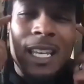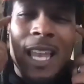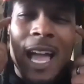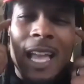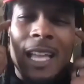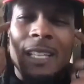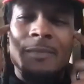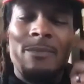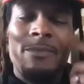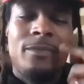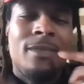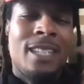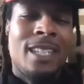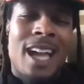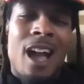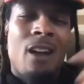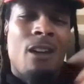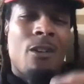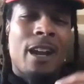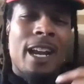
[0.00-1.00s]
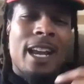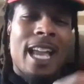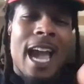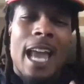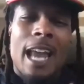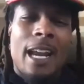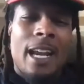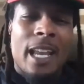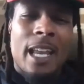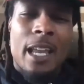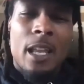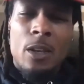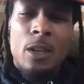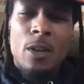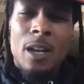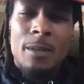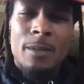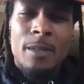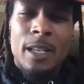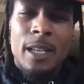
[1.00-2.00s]
like, I already got it in. You
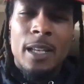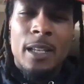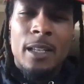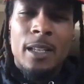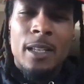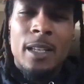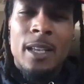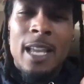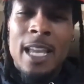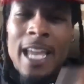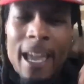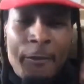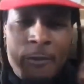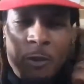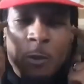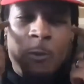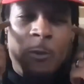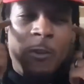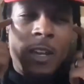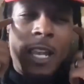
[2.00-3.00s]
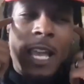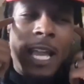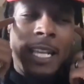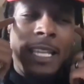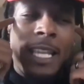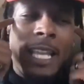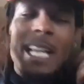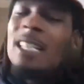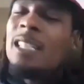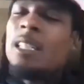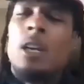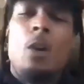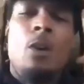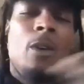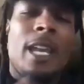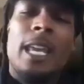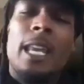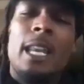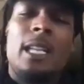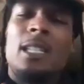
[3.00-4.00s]
know what I'm saying? If you feel like that, go
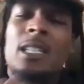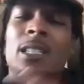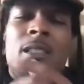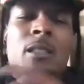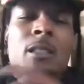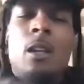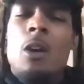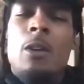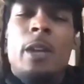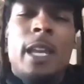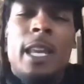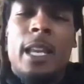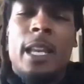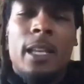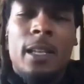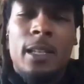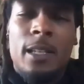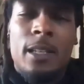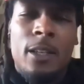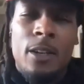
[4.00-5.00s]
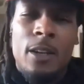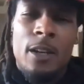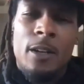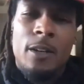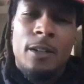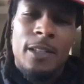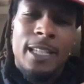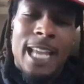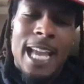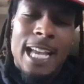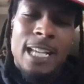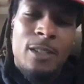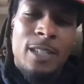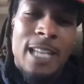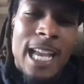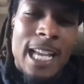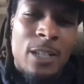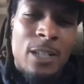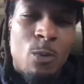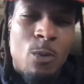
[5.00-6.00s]
get it. Just go get it. You know, that's
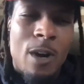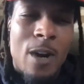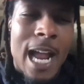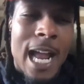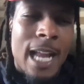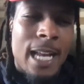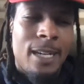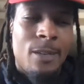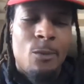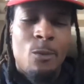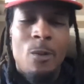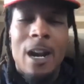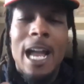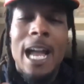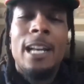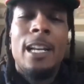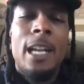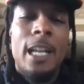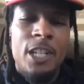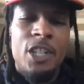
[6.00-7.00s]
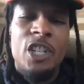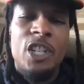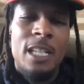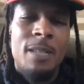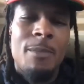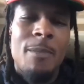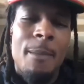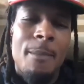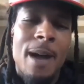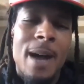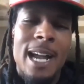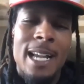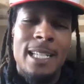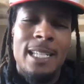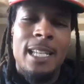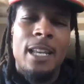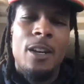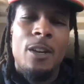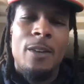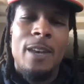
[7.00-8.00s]
that's where I where I adjust my
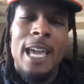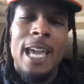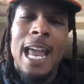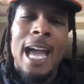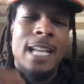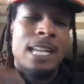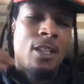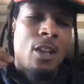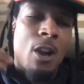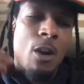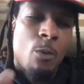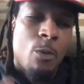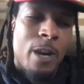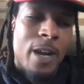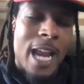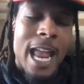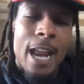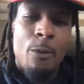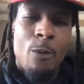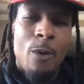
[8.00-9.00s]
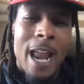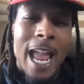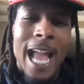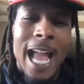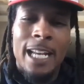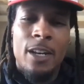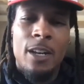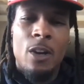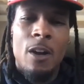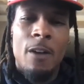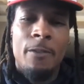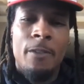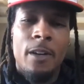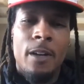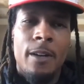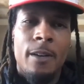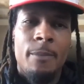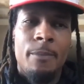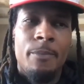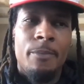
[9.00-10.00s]
mindset on that. I start re- reacting off
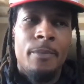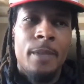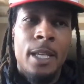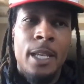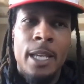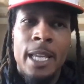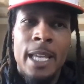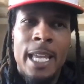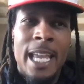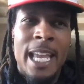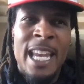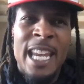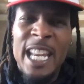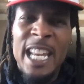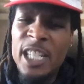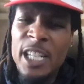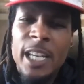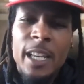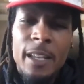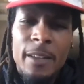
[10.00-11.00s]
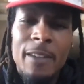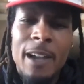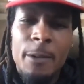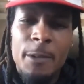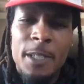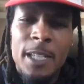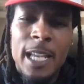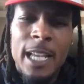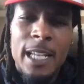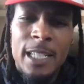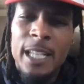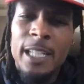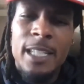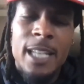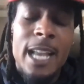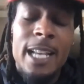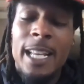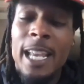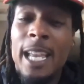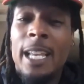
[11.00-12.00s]
um initiative. I would say it's
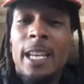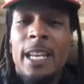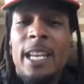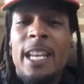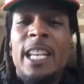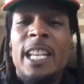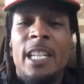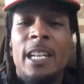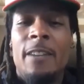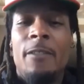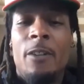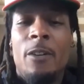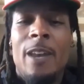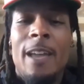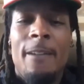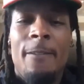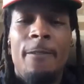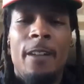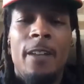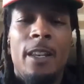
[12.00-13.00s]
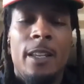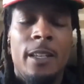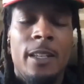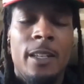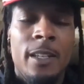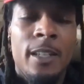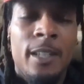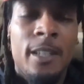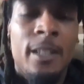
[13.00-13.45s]
like taking initiative on that feeling.